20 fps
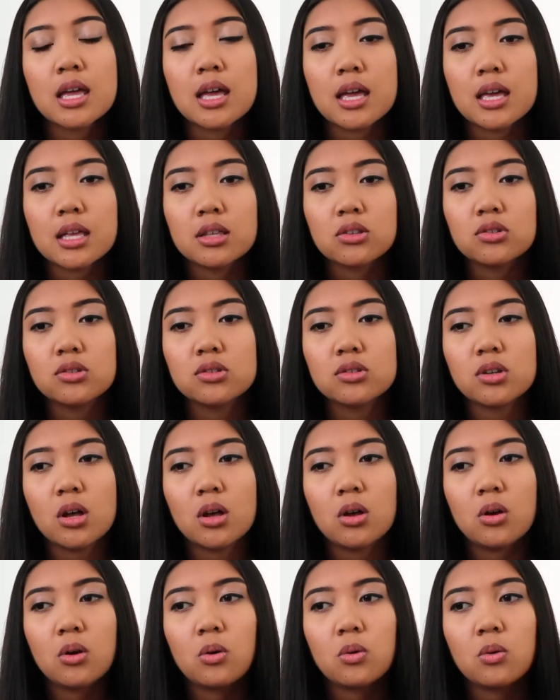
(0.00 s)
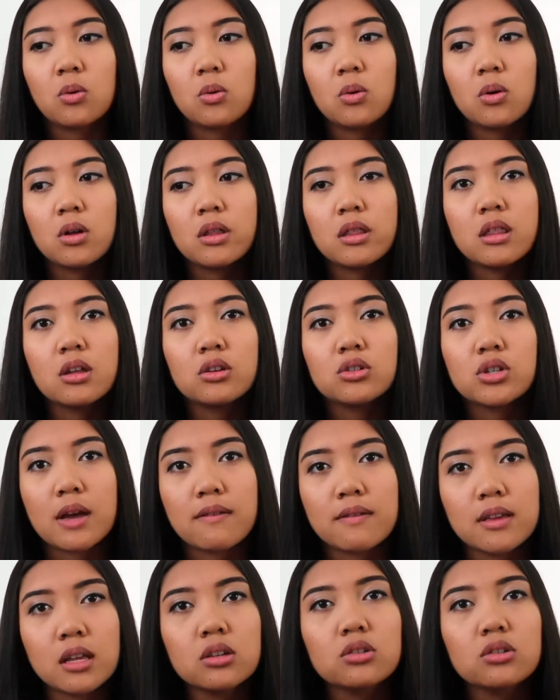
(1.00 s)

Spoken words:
And so the driving